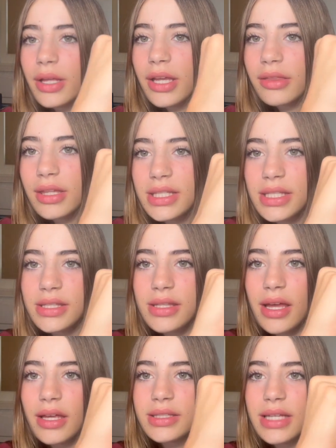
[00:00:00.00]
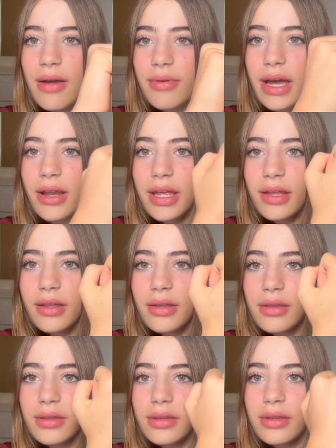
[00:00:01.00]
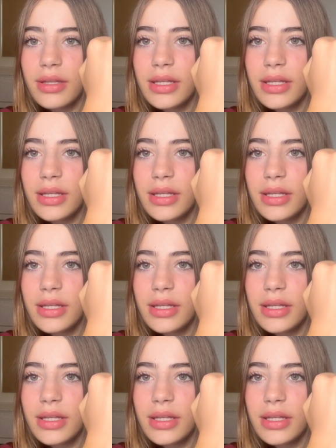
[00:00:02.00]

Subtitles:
Like, this is the side without it.